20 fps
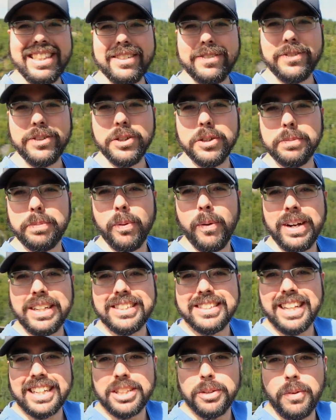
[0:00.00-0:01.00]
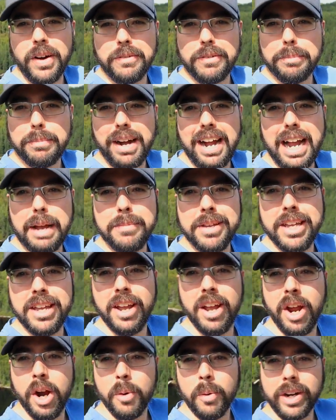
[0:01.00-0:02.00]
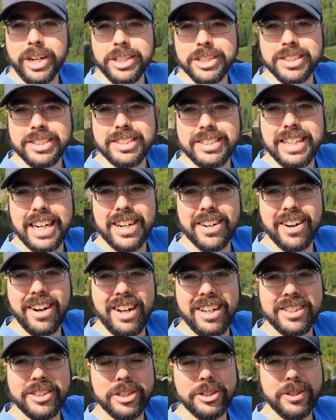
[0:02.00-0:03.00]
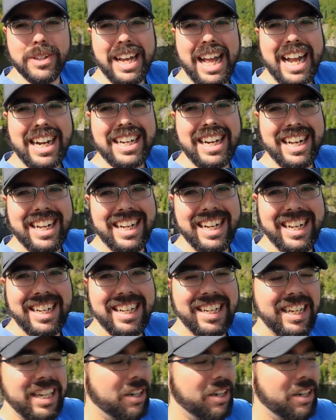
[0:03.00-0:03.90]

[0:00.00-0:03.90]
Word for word: these viewpoints like the one right behind me, where you just stare on to Lac La Haye,